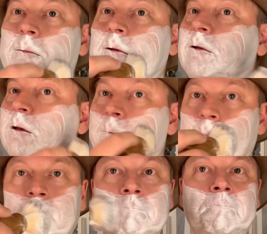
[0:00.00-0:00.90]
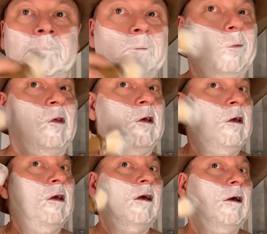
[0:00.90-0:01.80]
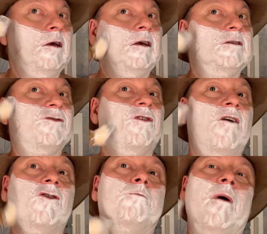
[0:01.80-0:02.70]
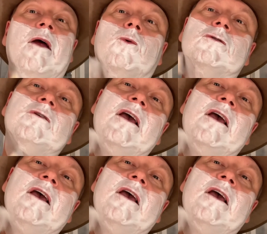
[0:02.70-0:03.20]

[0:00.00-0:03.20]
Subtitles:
to music. His favorite band was